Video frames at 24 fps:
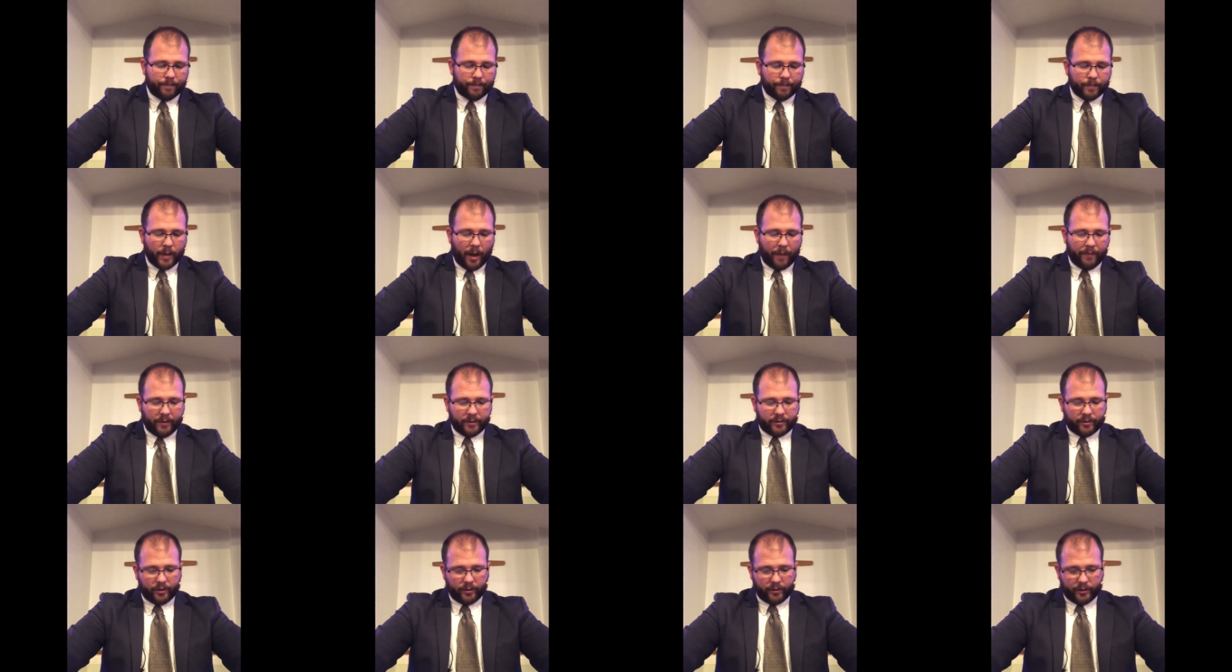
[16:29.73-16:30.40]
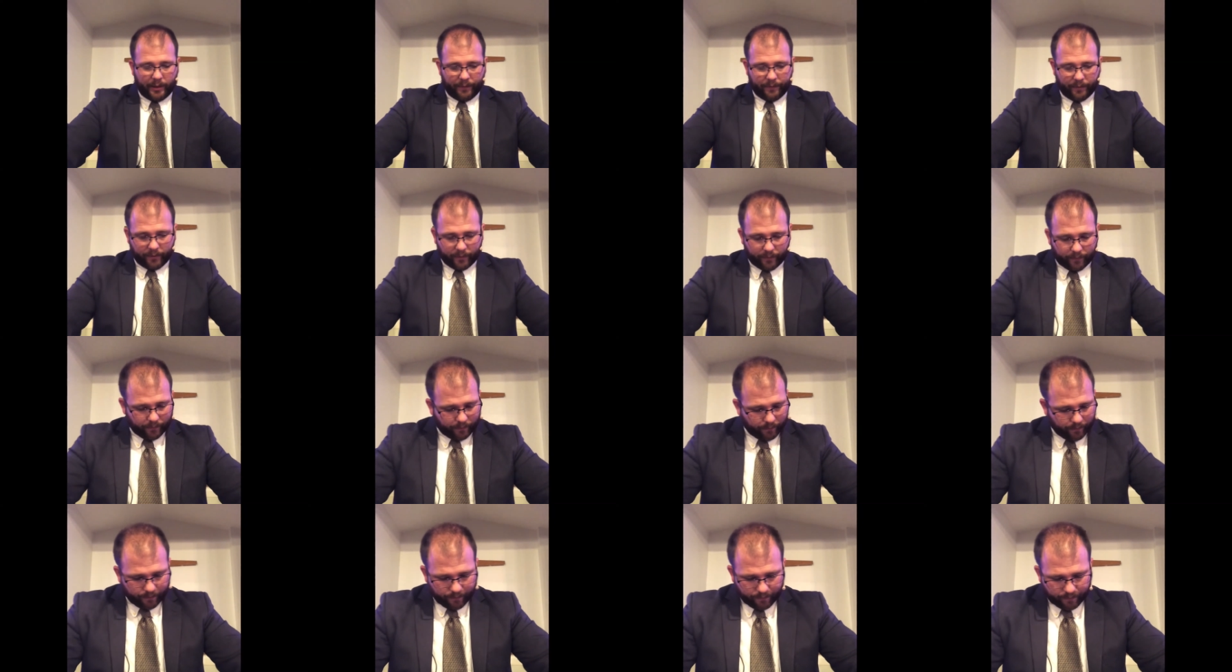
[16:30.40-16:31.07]
And this is
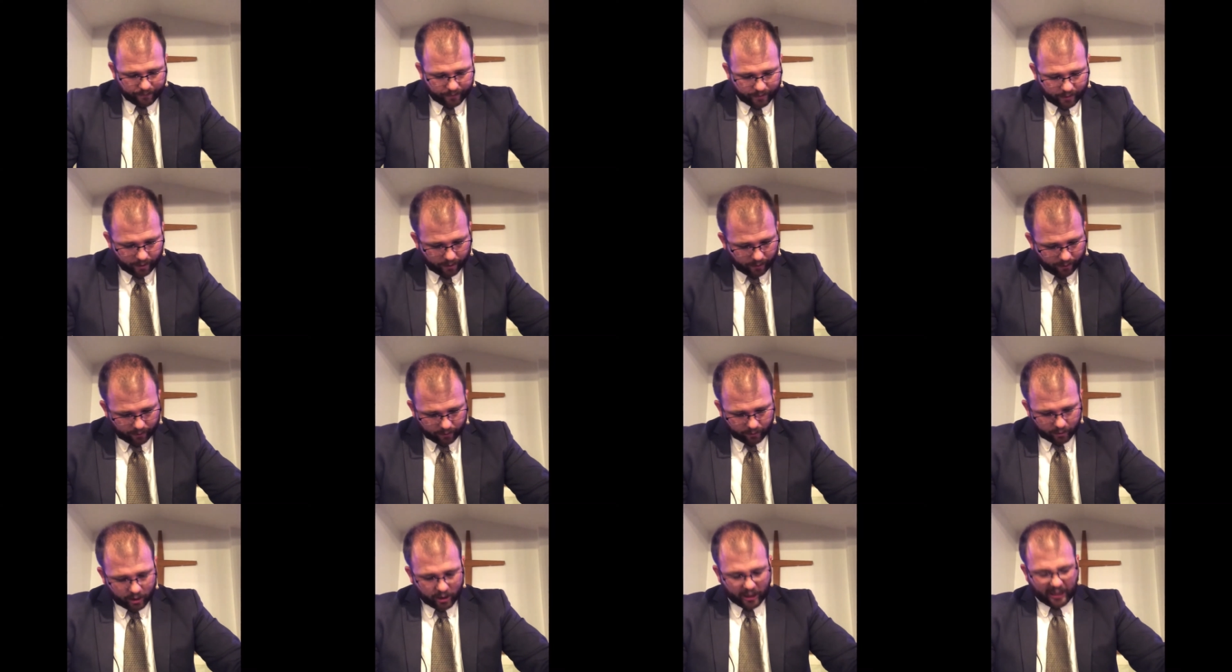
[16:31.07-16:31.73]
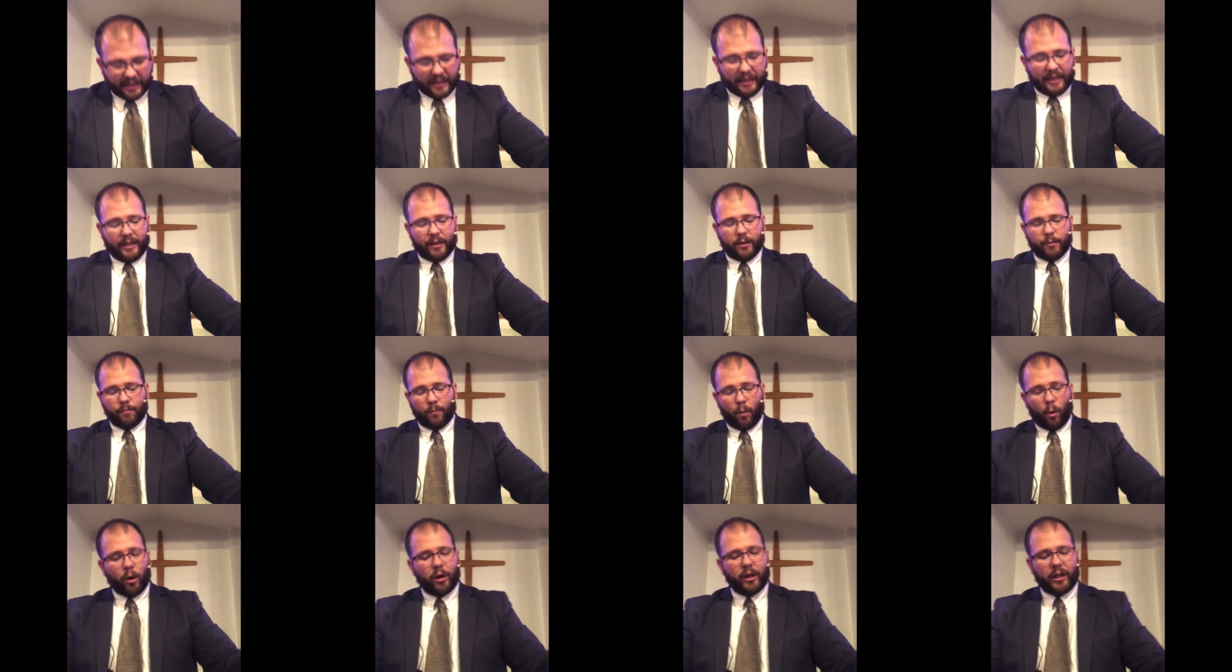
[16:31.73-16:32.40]
even clear,
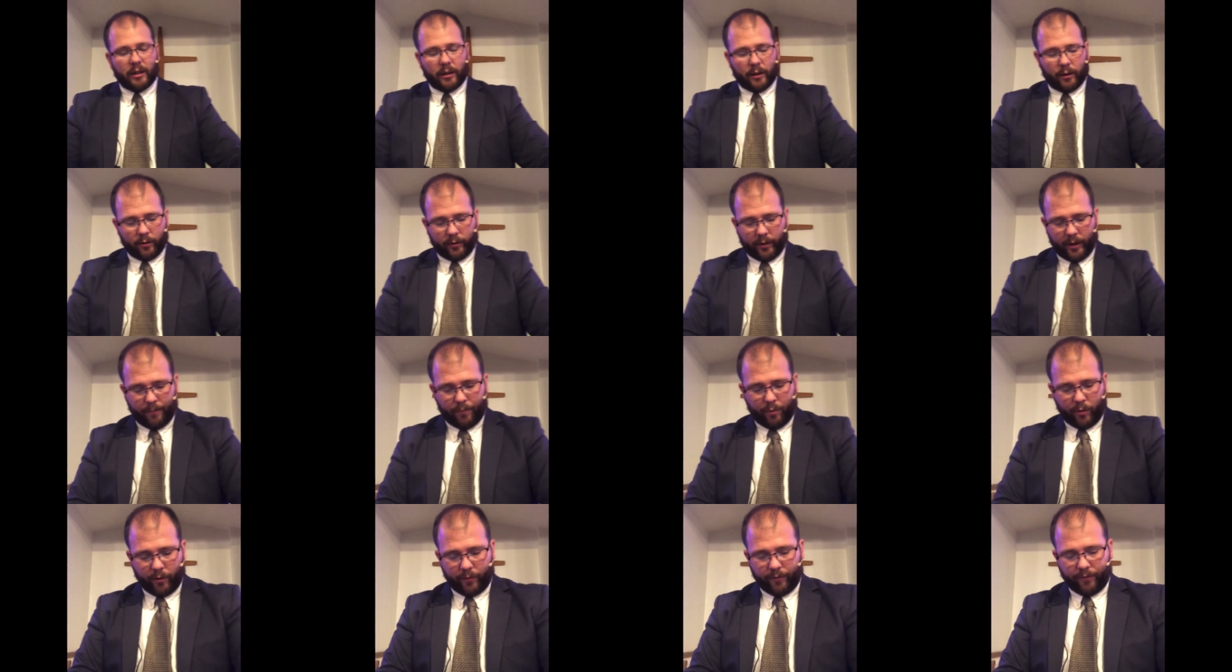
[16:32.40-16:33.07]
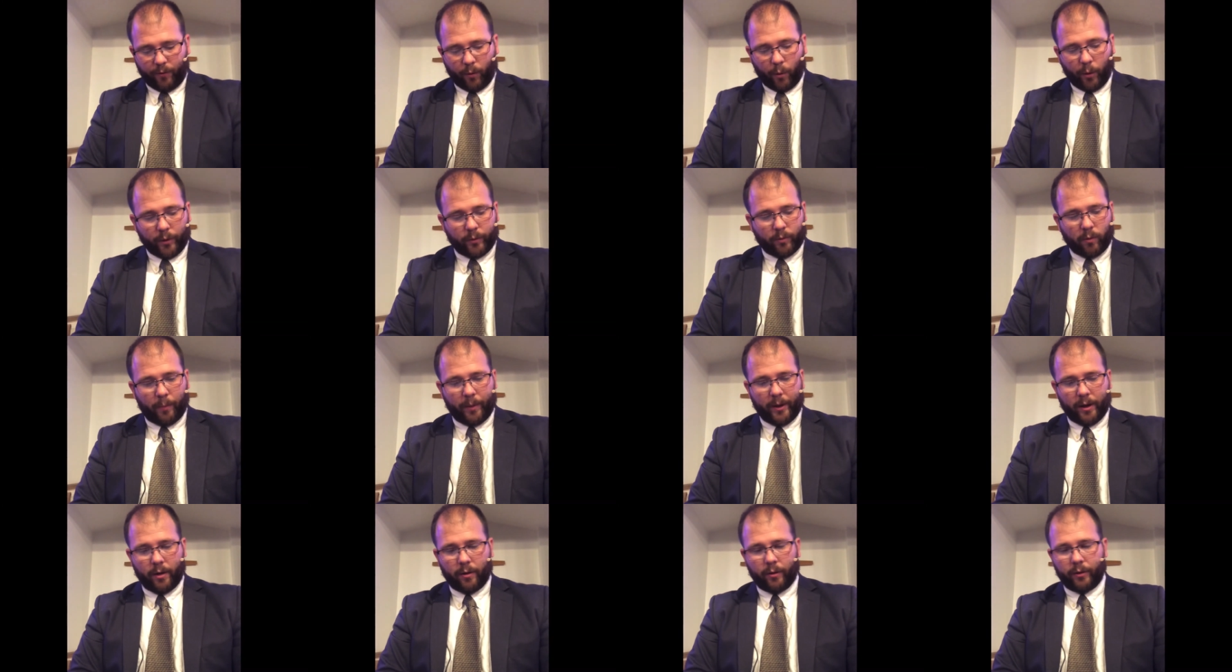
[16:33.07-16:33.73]
more clearly put forth when
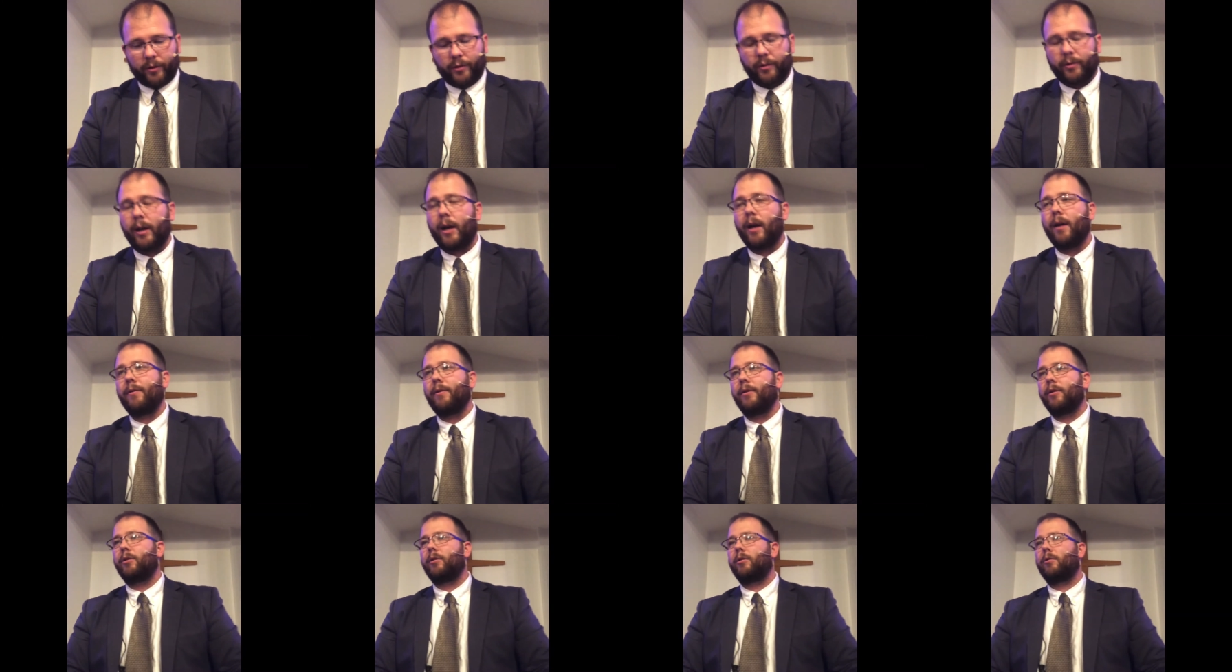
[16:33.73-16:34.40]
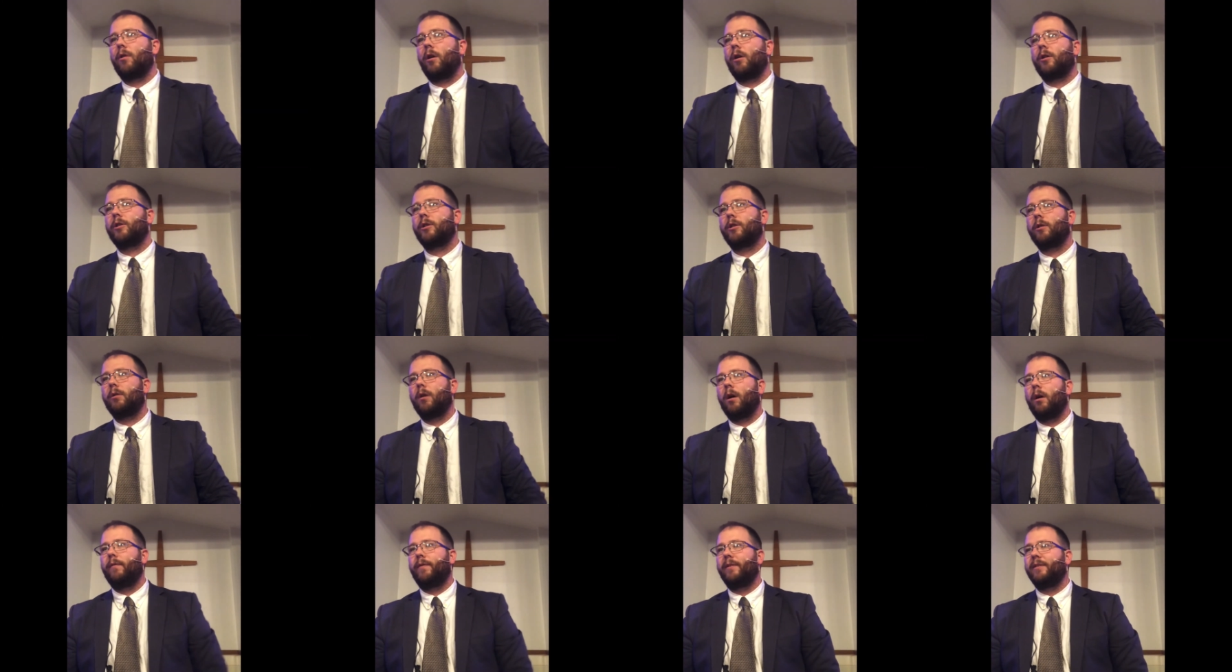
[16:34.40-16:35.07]
we understand the
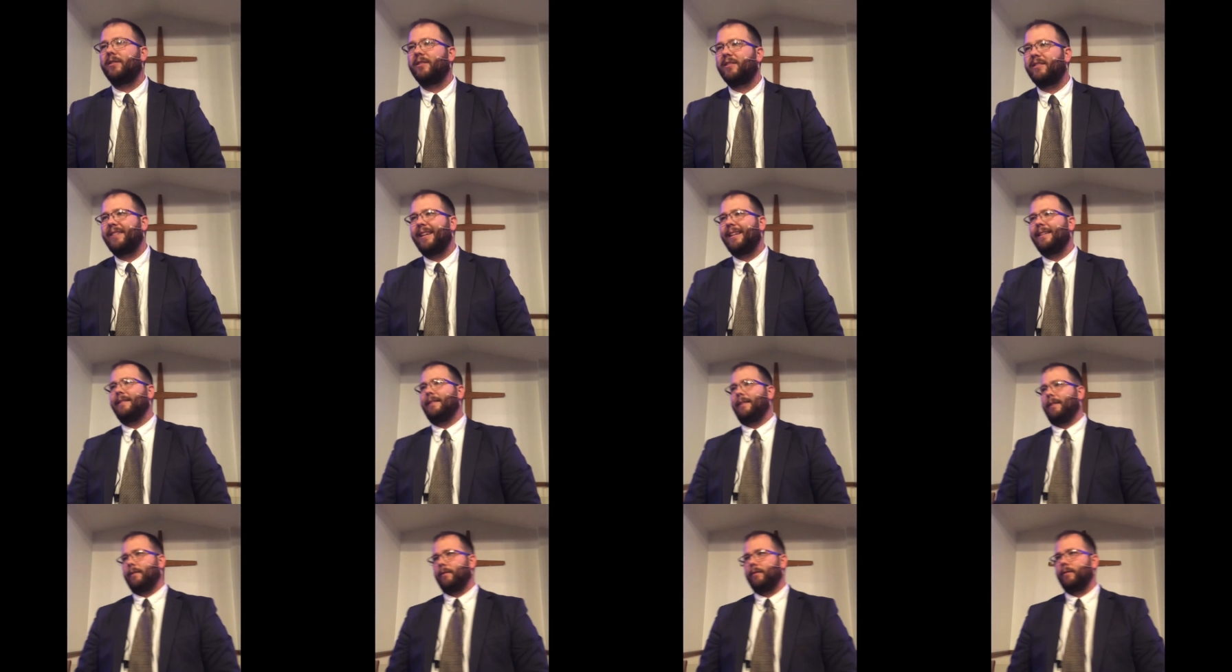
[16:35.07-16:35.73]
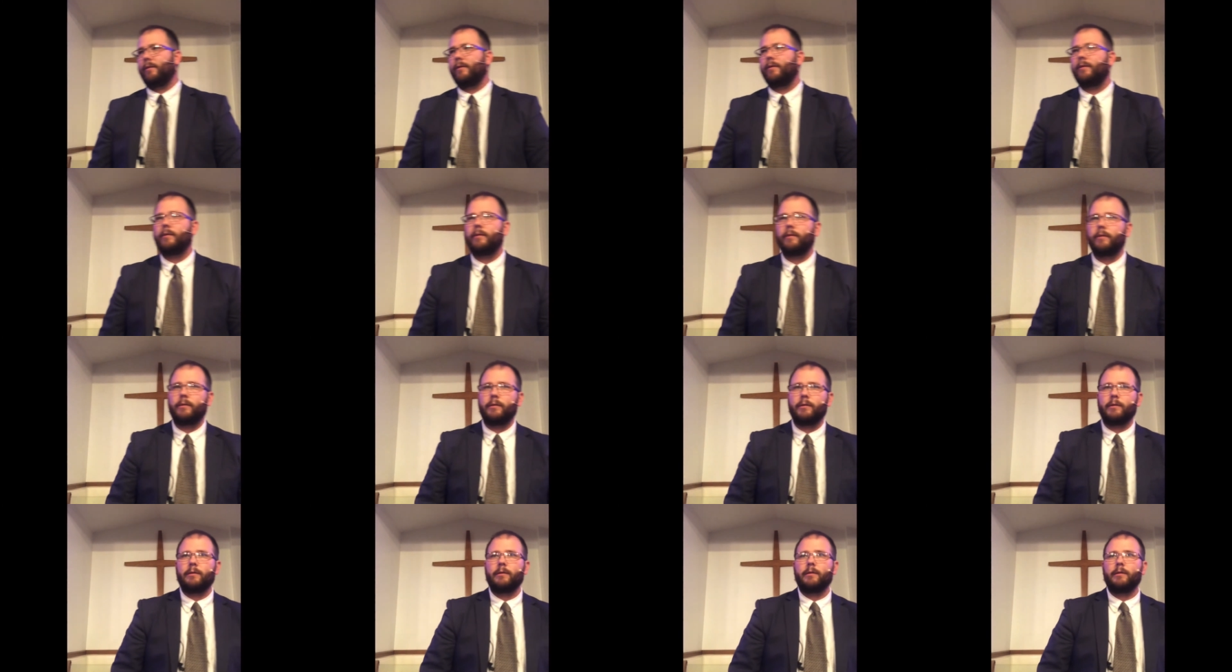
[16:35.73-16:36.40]
structure of his
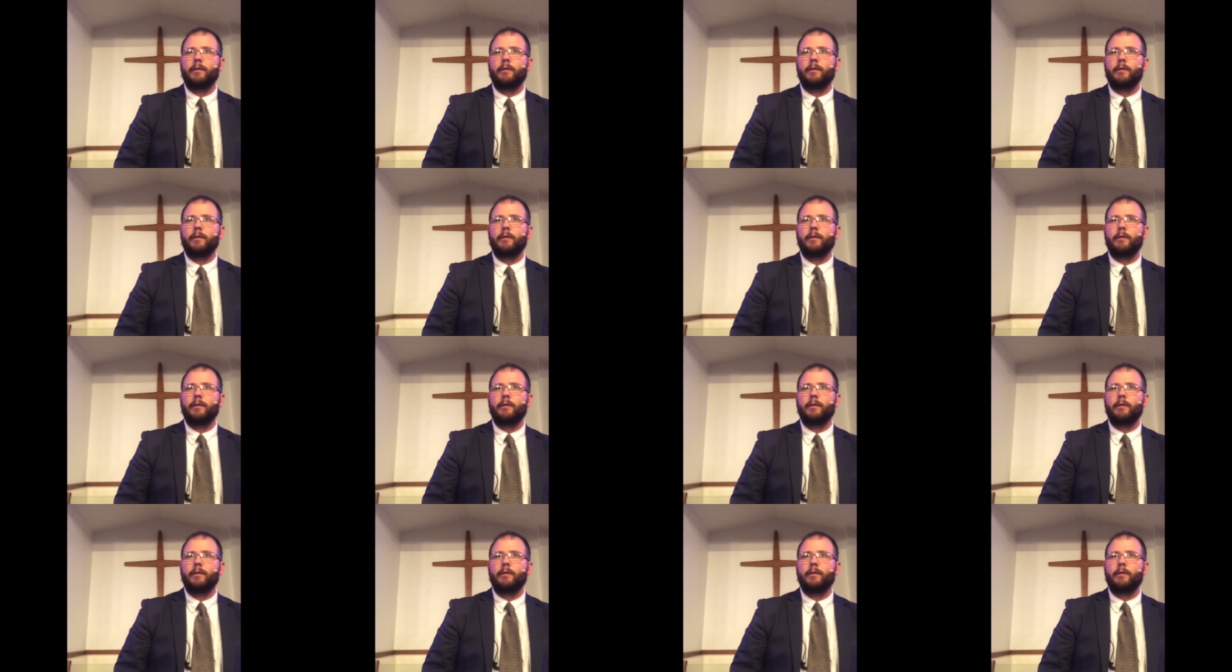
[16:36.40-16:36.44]
sentence.